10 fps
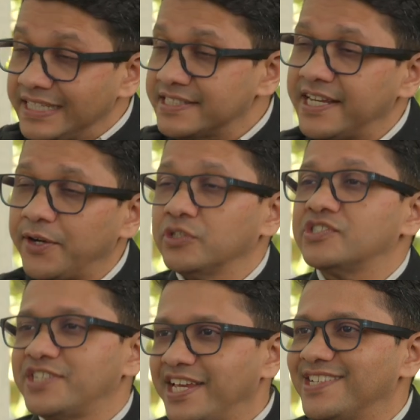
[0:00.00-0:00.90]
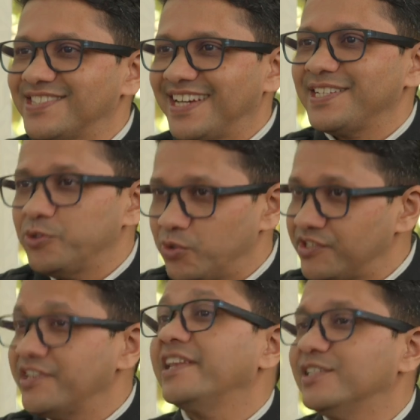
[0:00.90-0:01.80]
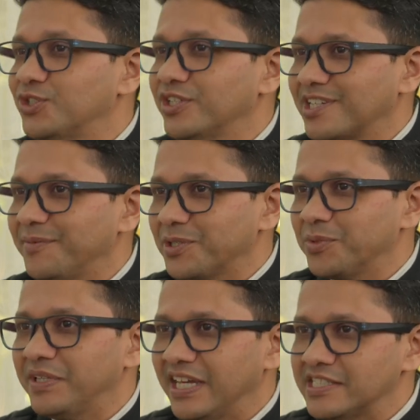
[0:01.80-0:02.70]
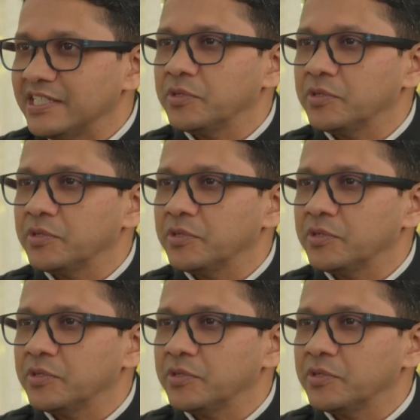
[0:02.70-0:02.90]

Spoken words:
He said on stage that he really enjoys coming to BIC